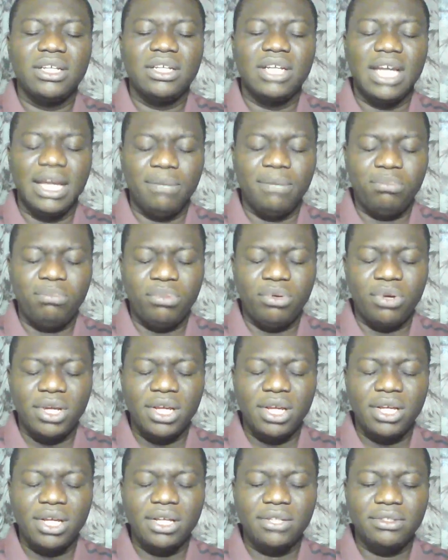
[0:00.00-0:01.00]
I pray
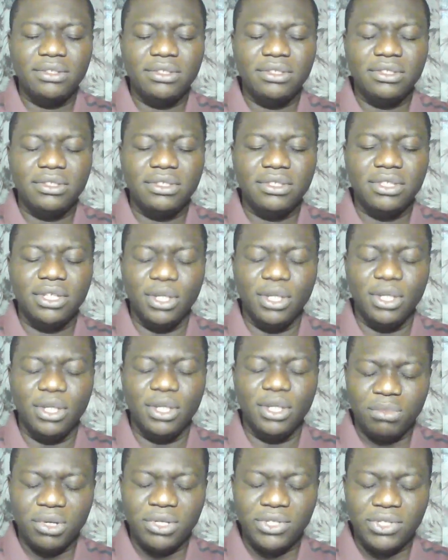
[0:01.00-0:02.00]
in
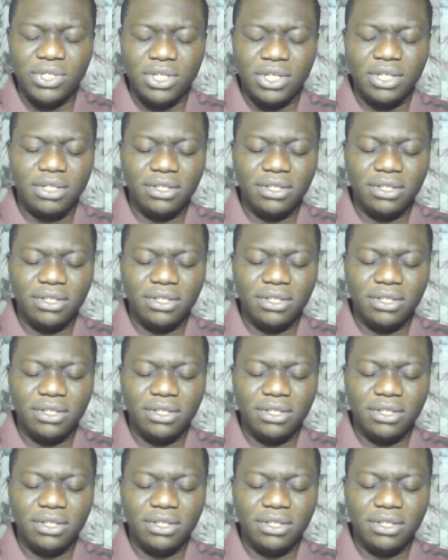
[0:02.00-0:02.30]
your mercy,